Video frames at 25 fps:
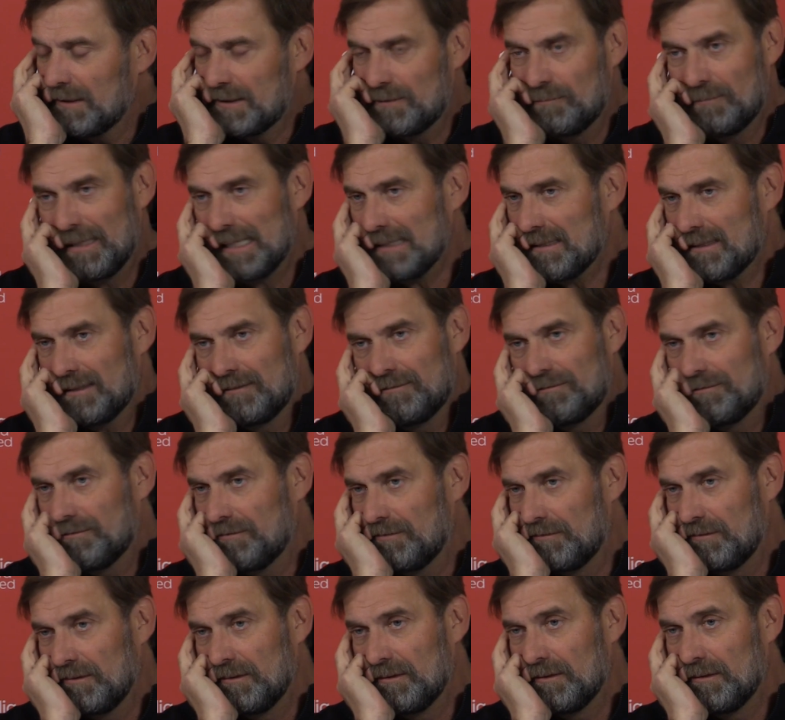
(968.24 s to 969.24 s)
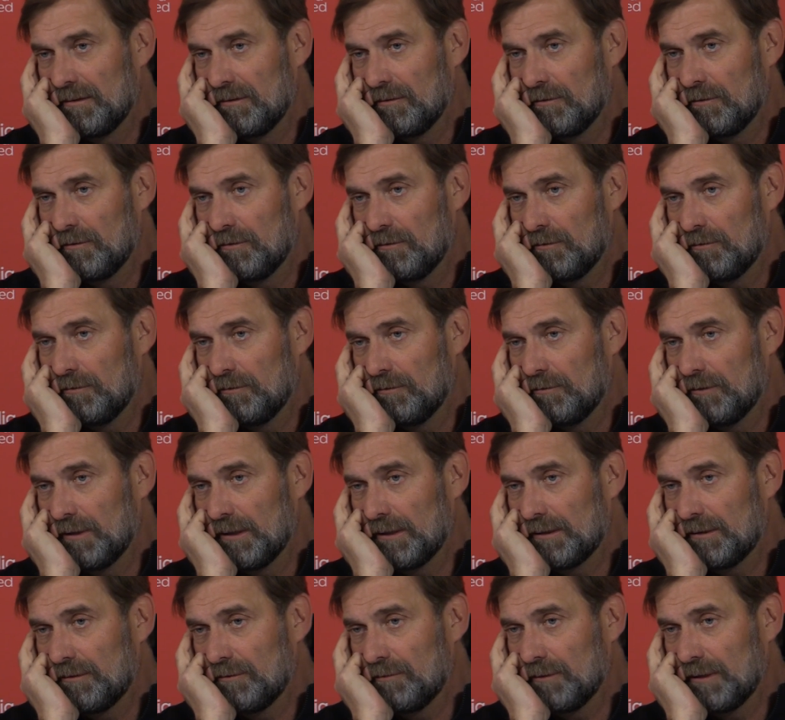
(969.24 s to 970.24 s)
massive.
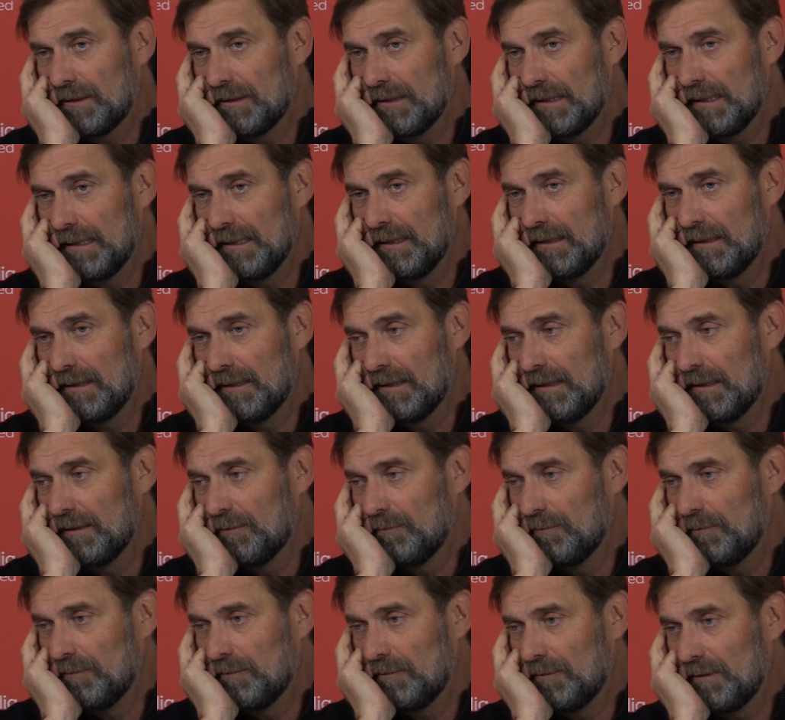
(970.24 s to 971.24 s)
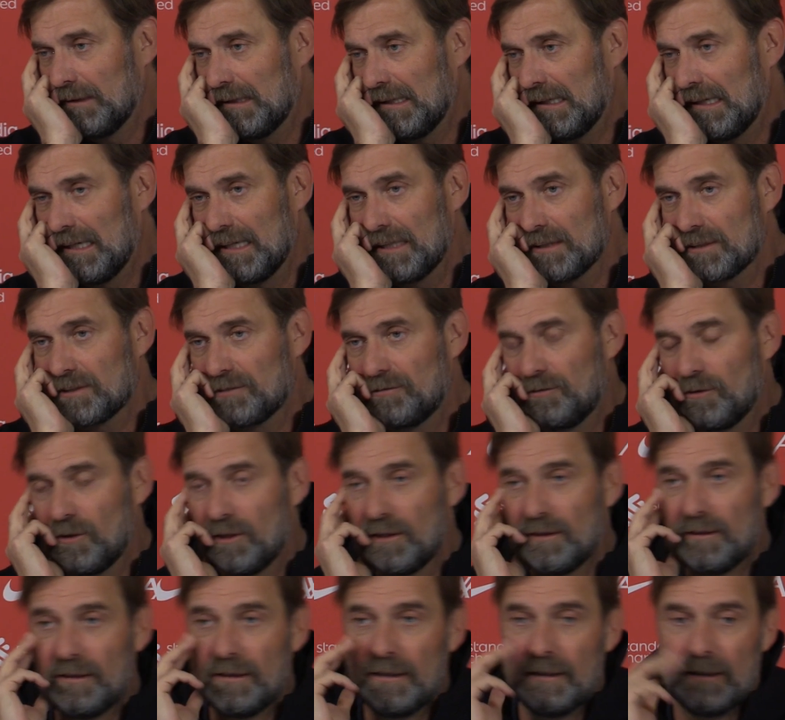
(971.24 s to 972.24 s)
What they ask
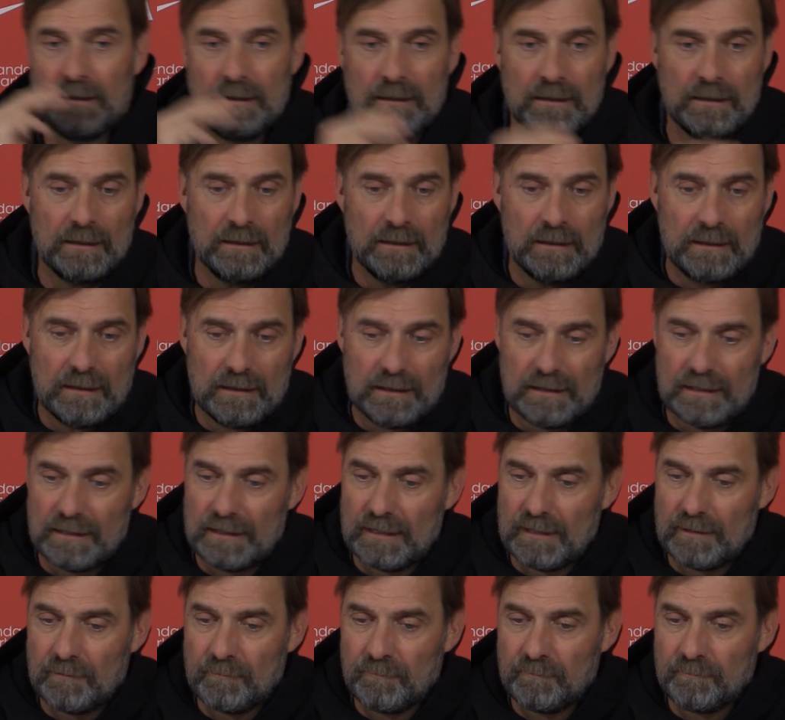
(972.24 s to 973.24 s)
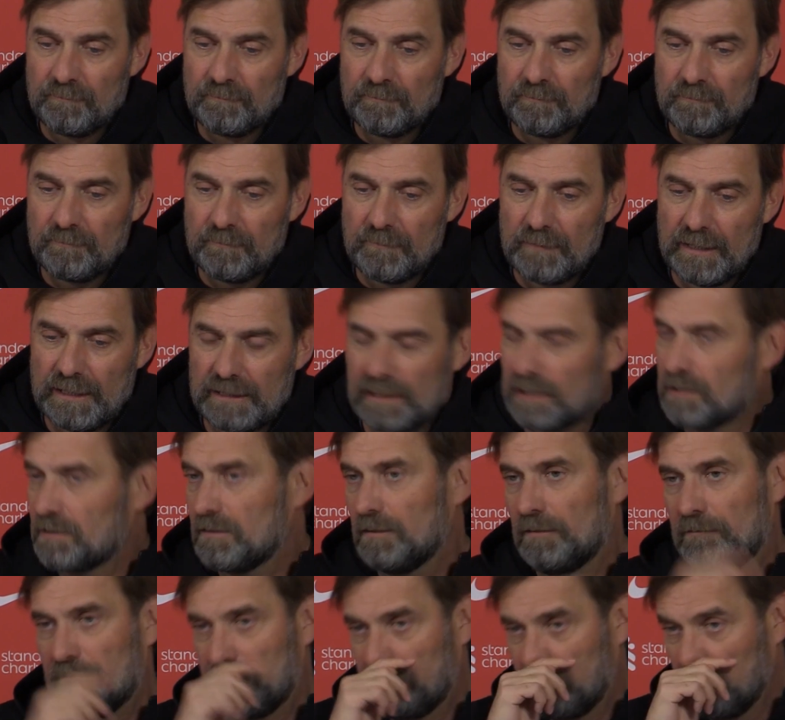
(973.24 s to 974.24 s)
for. And that's,
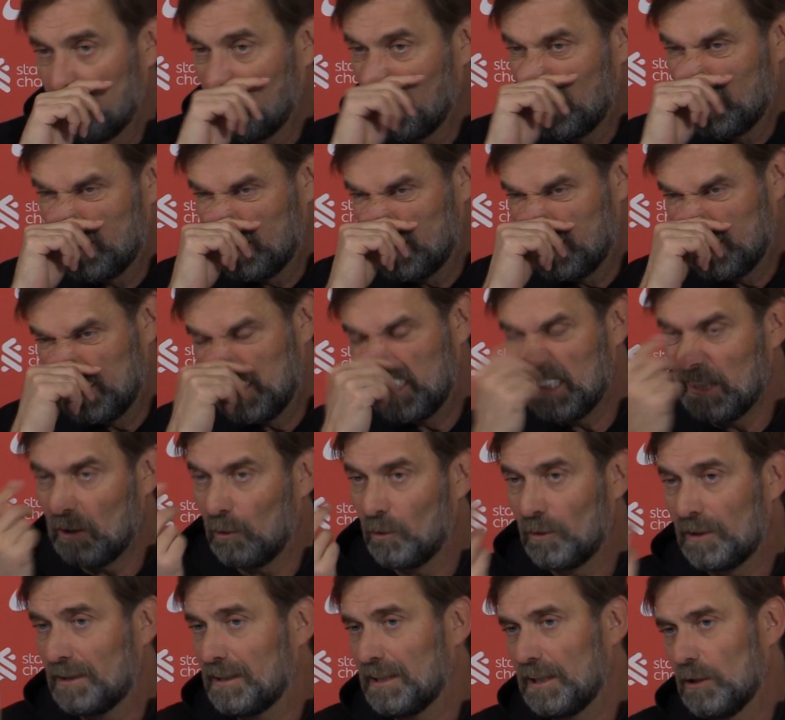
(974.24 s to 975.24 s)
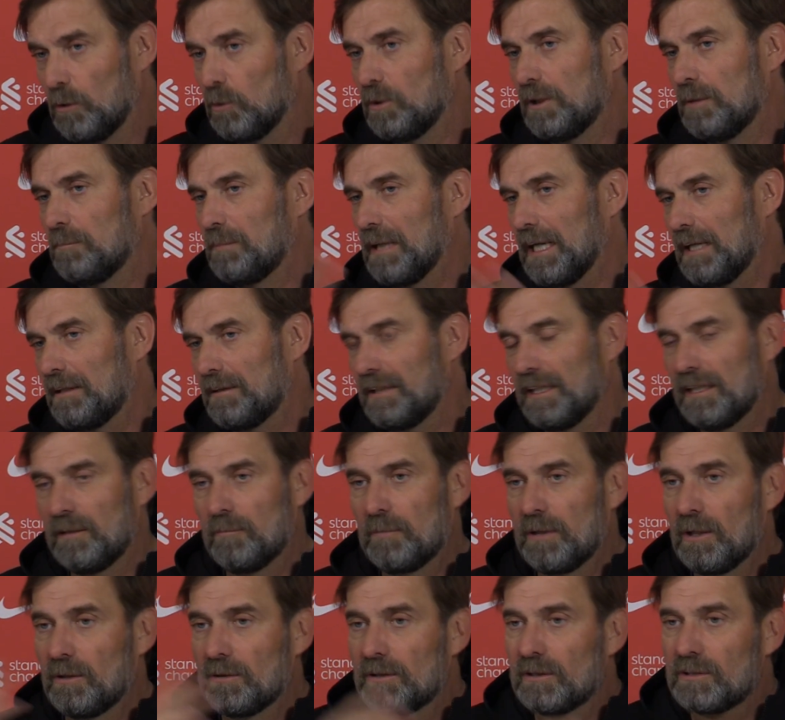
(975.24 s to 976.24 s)
if you want, the only bad thing
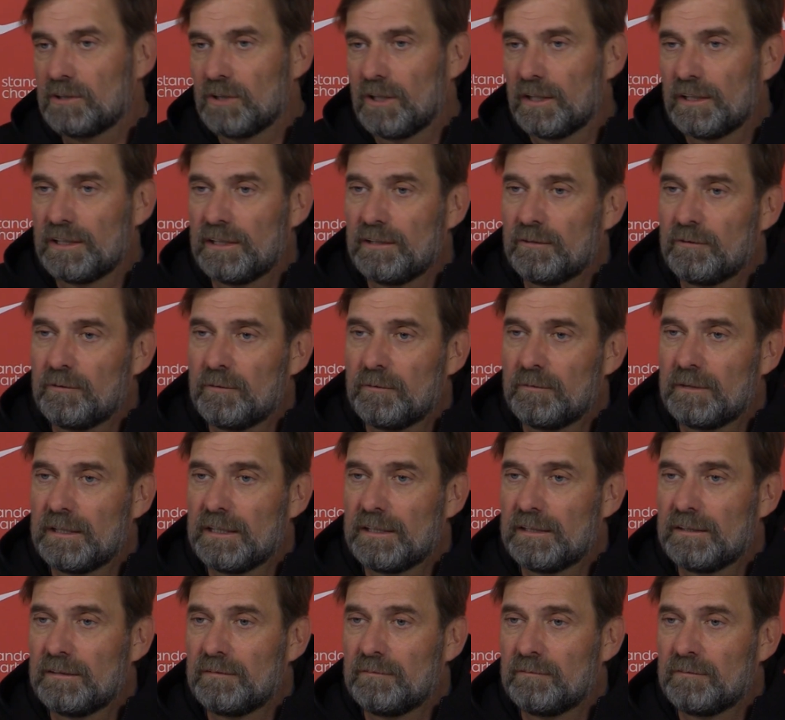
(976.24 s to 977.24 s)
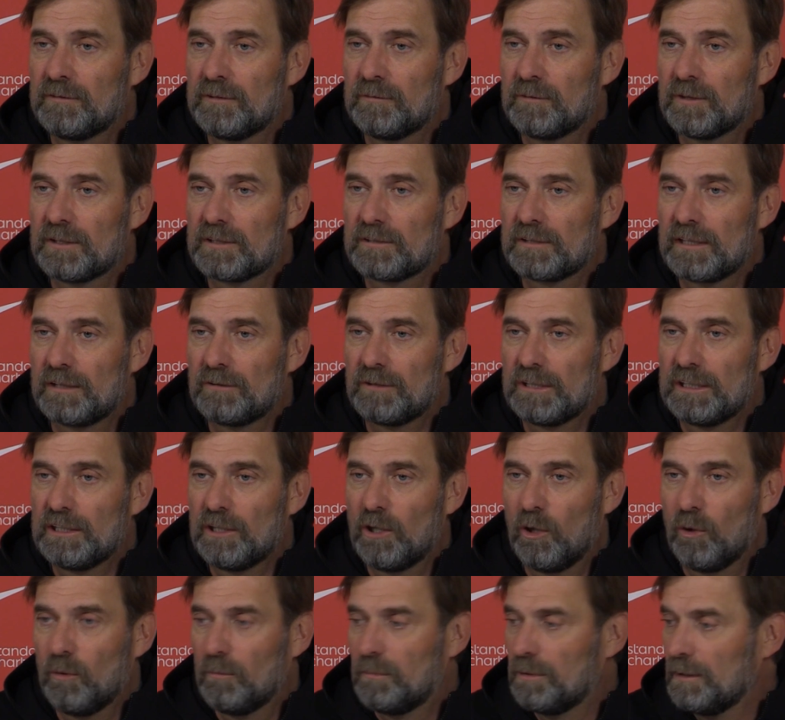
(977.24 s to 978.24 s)
about the journey we're in, to us, I really
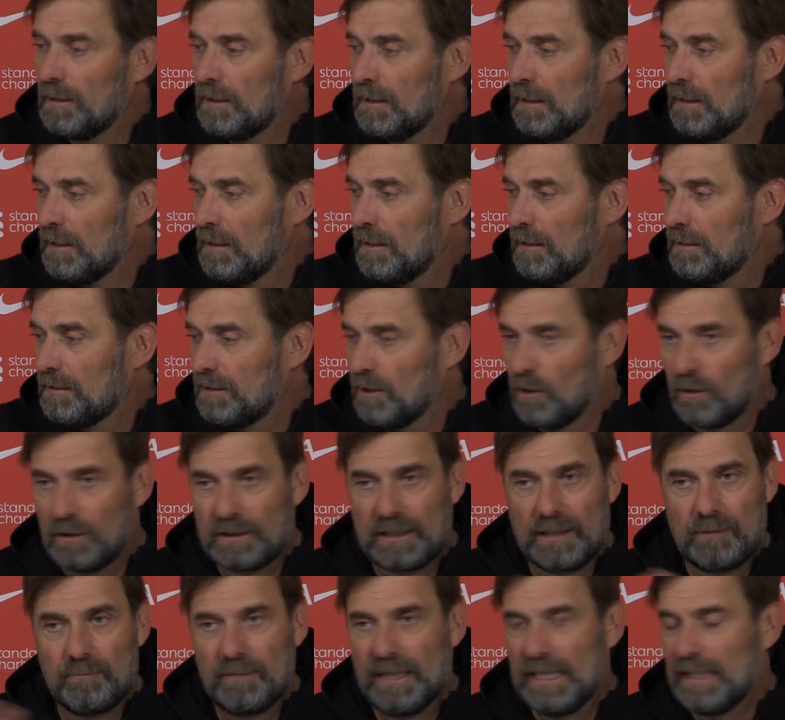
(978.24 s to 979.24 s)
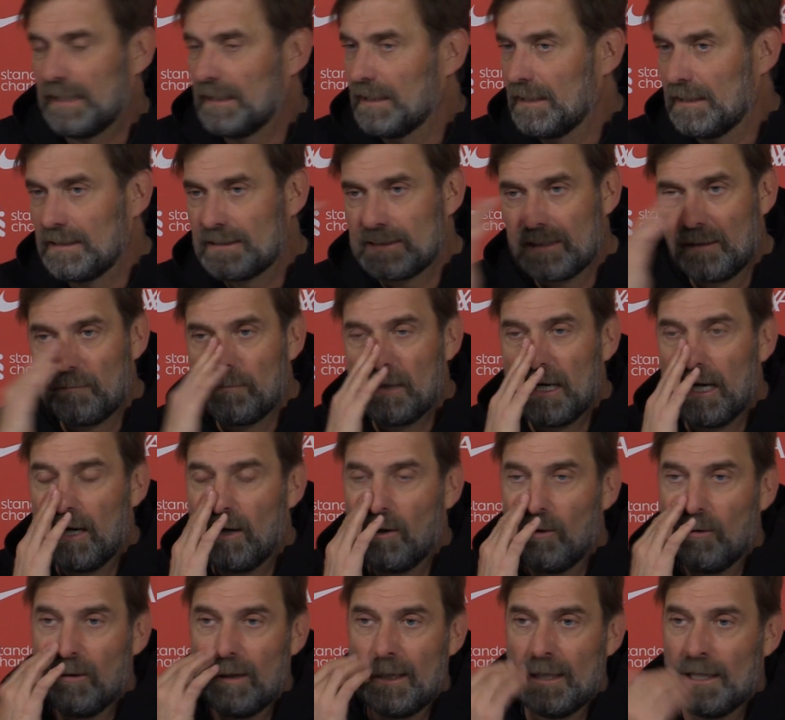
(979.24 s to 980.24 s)
hope they all can make it
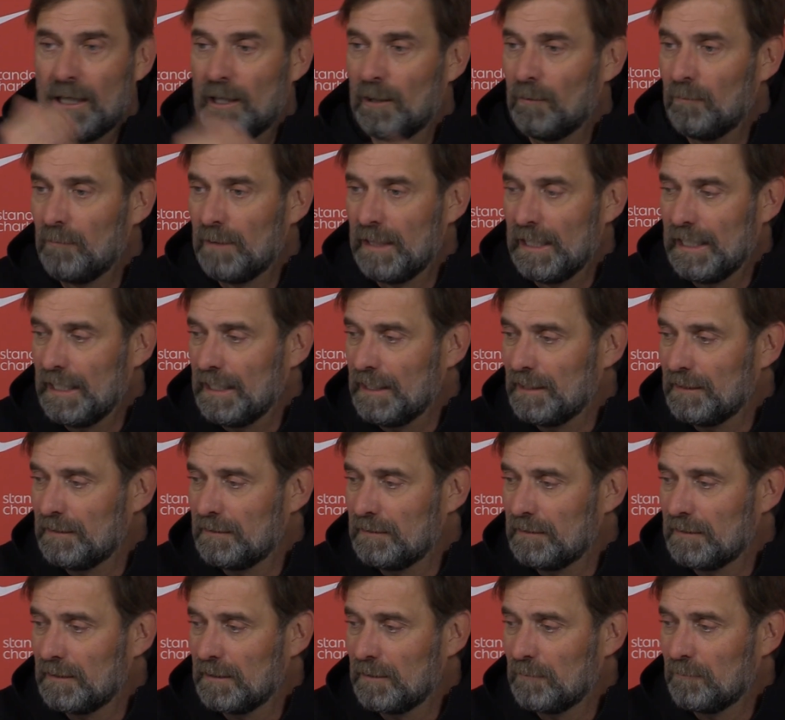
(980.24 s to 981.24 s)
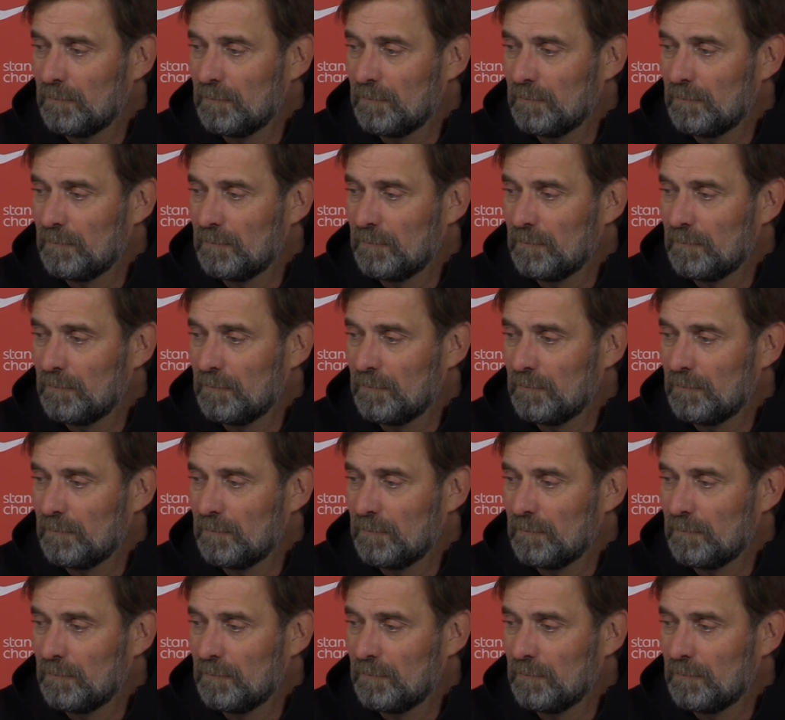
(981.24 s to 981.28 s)
somehow and